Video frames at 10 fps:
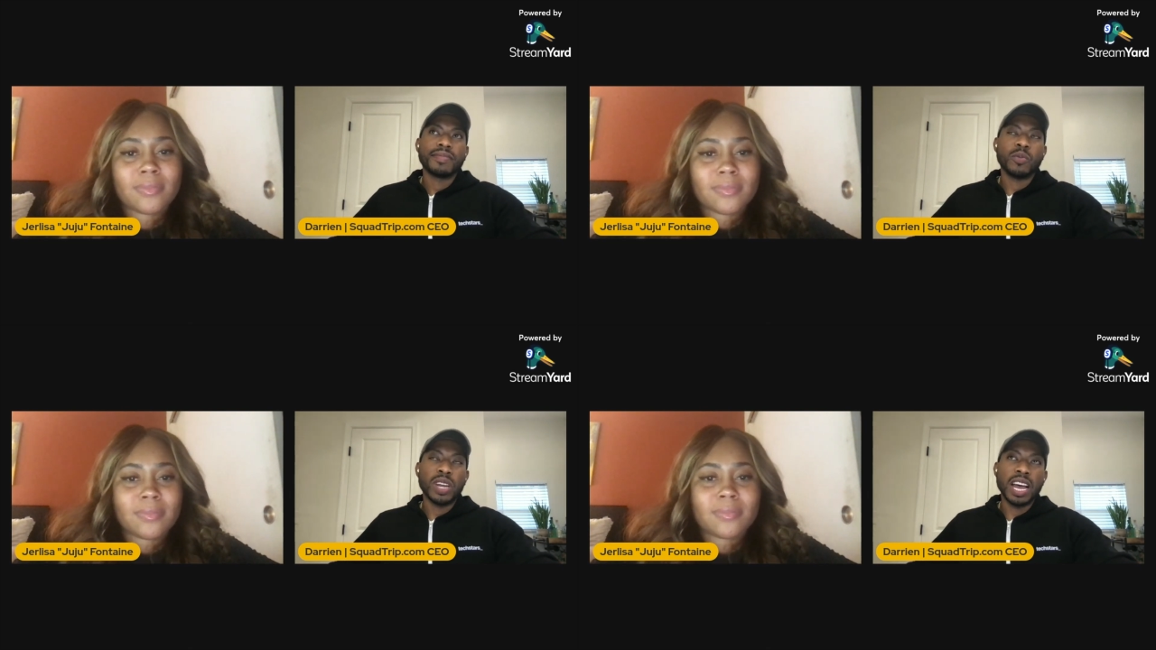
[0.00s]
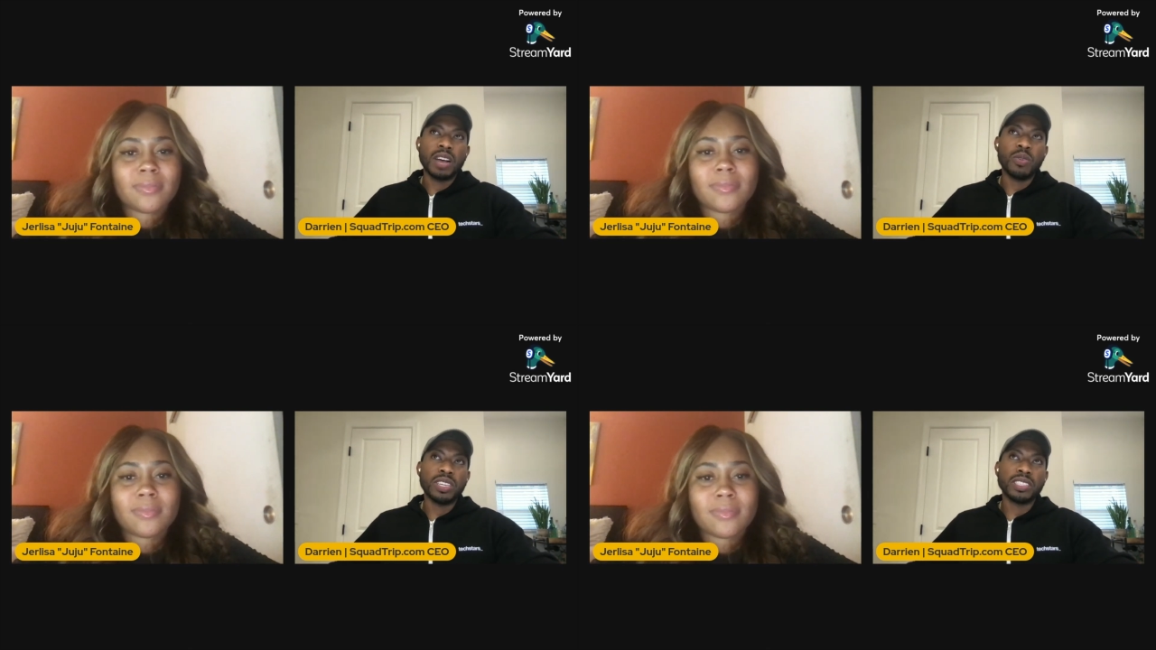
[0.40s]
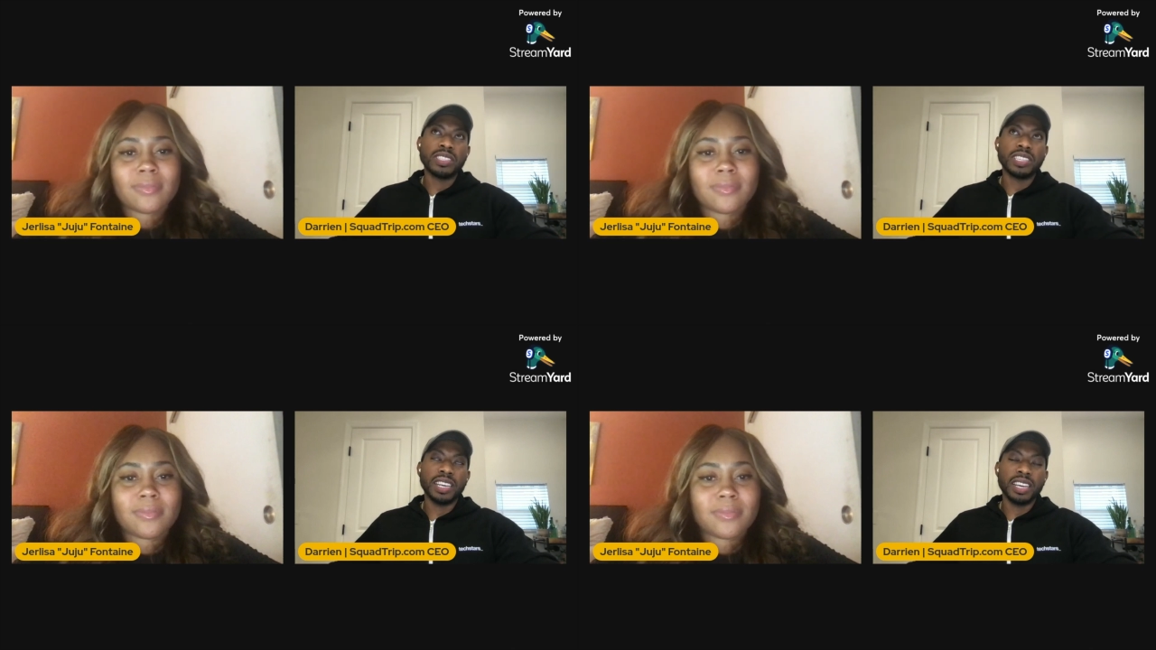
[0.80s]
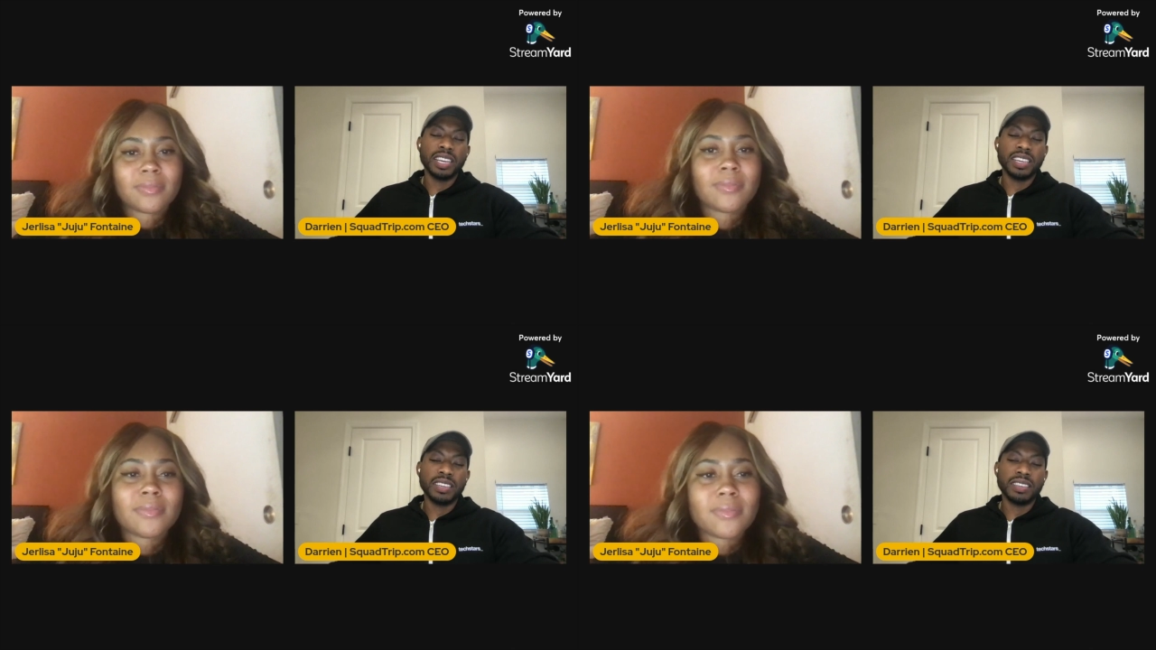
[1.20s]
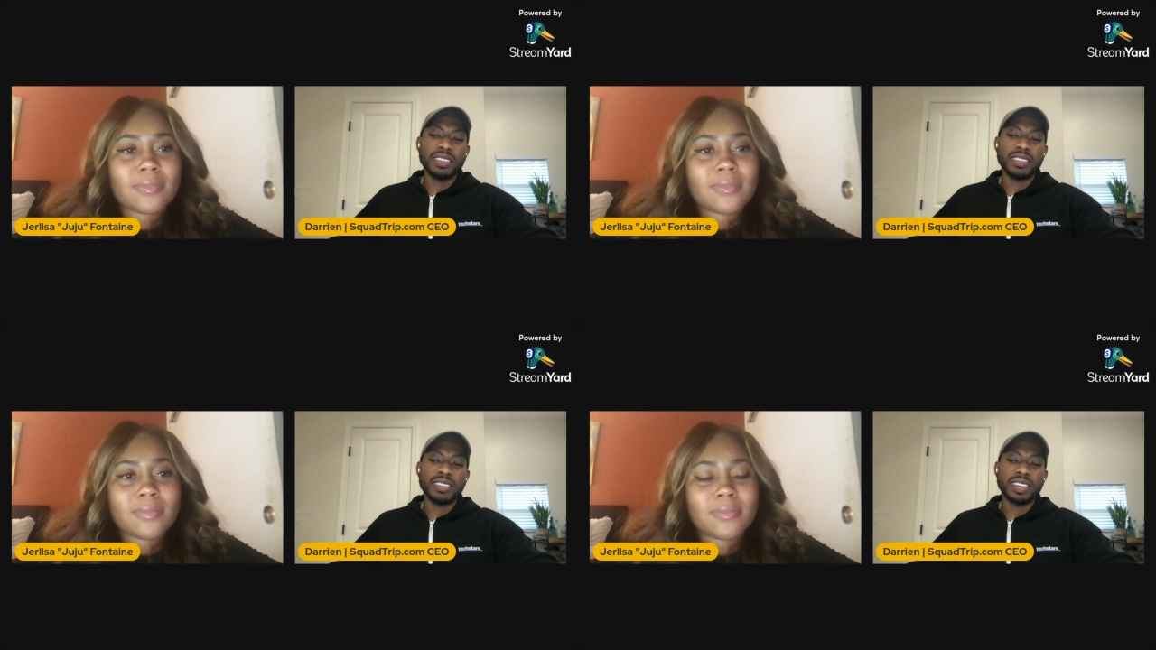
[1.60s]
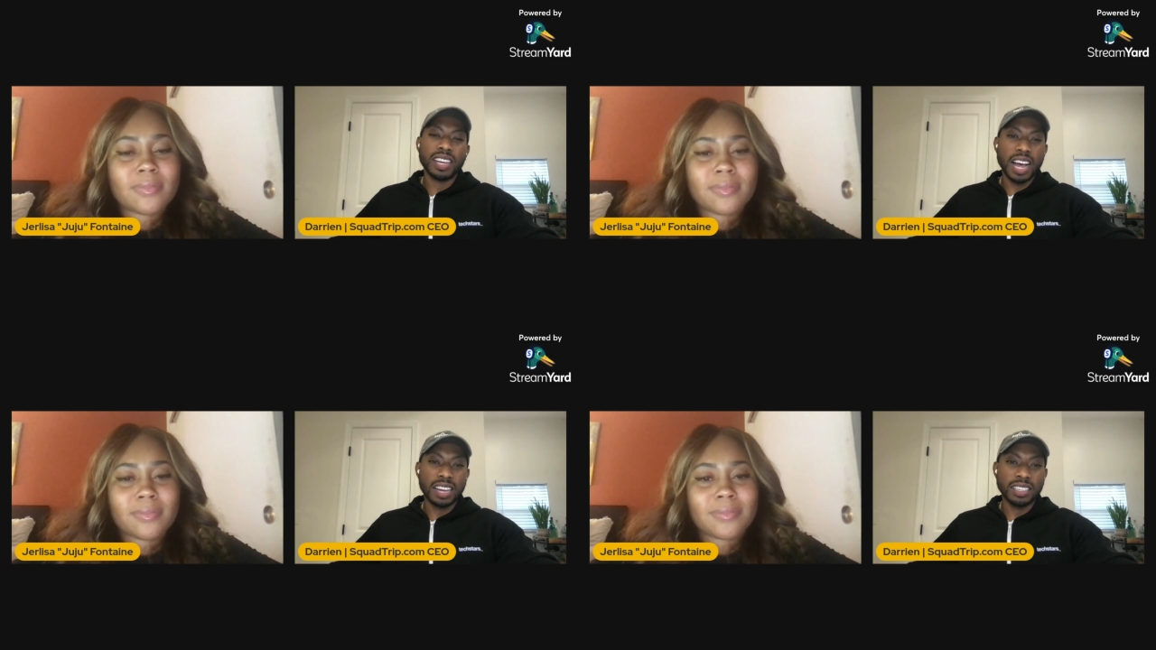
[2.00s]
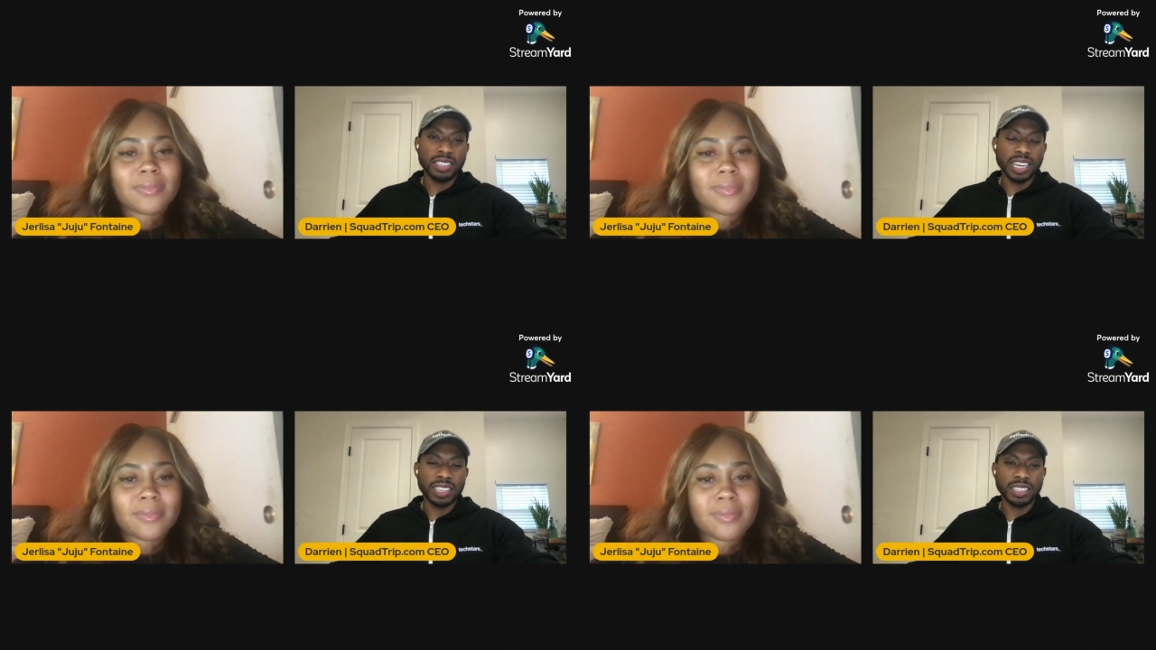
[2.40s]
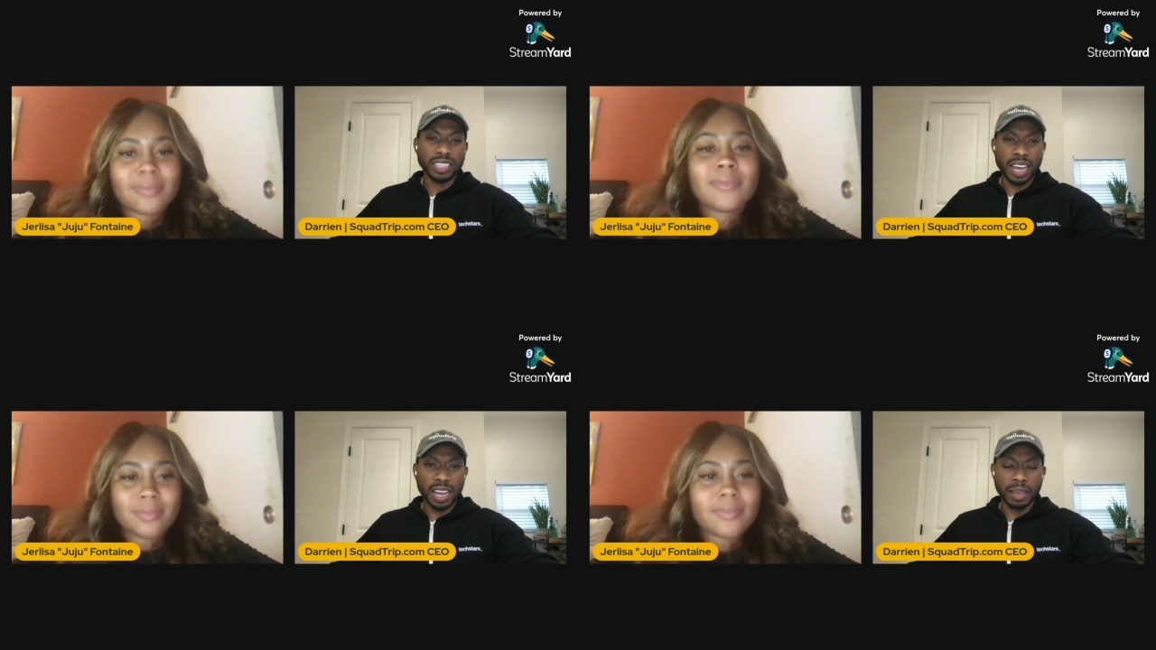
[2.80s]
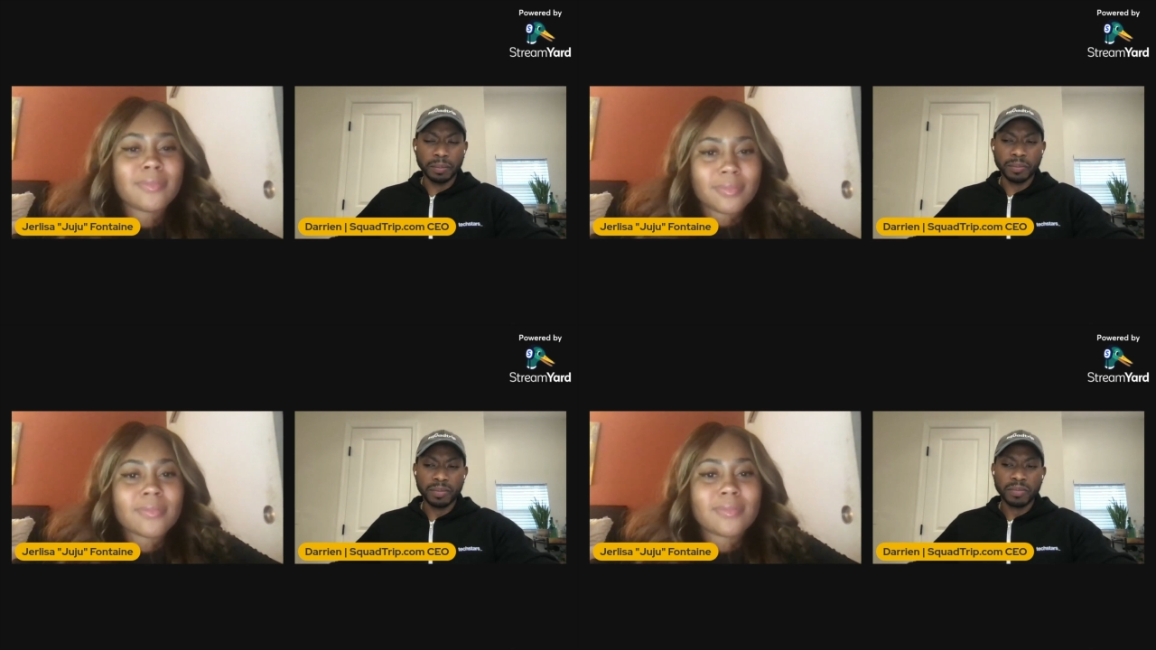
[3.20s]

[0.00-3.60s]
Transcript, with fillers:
Speaker 1: when I was in college at the time,